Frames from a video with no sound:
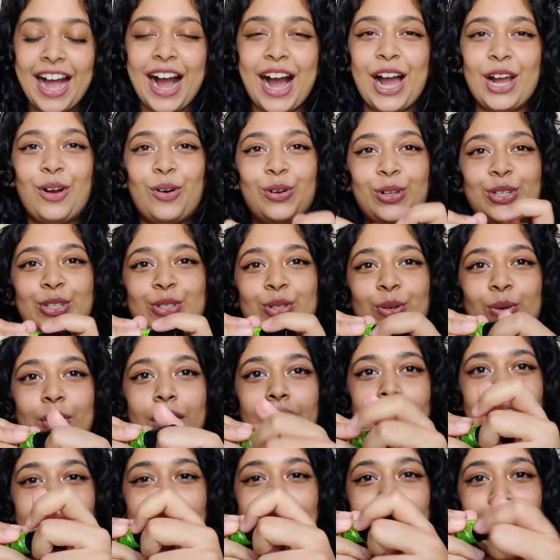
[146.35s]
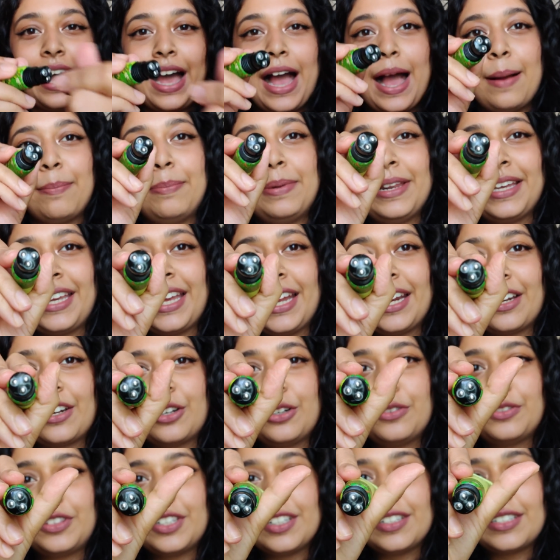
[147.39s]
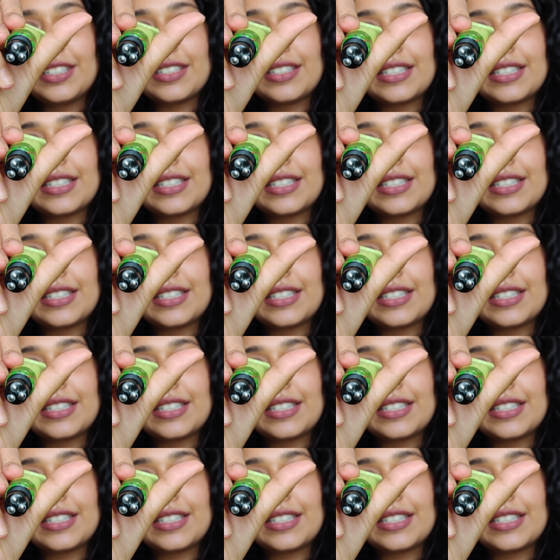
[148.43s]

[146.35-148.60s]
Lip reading: I also like the applicator of this.